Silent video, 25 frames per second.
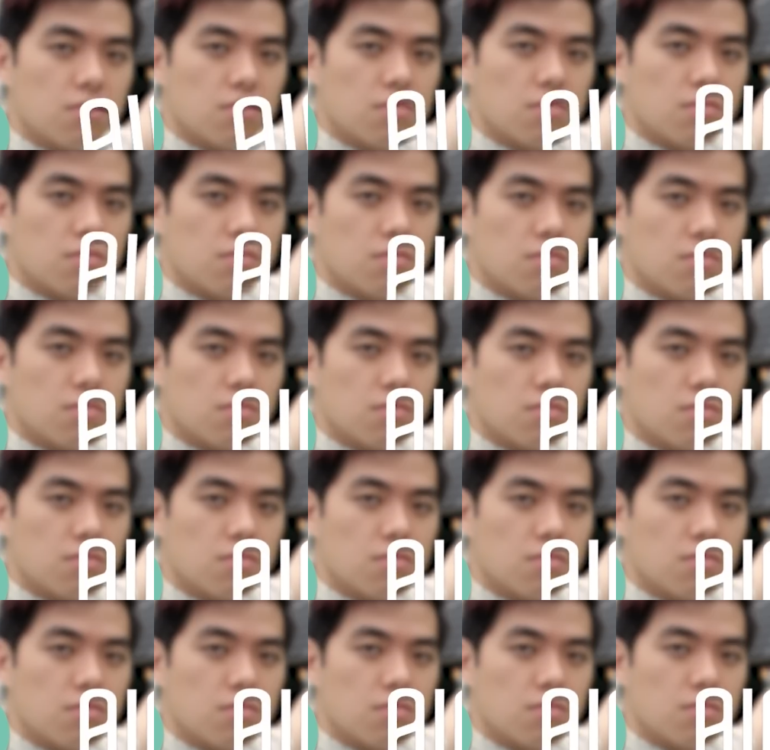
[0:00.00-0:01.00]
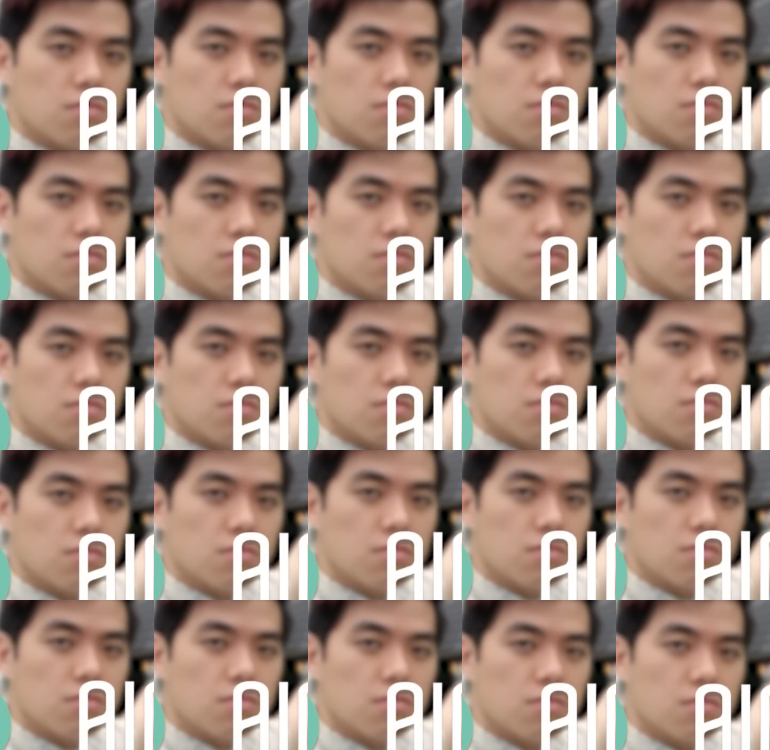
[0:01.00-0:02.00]

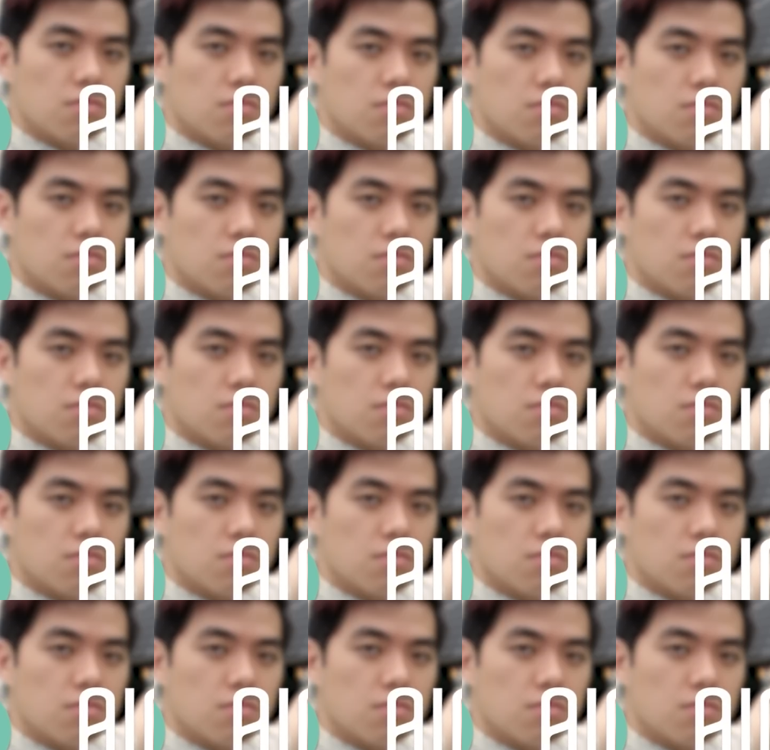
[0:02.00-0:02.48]
Nothing is said.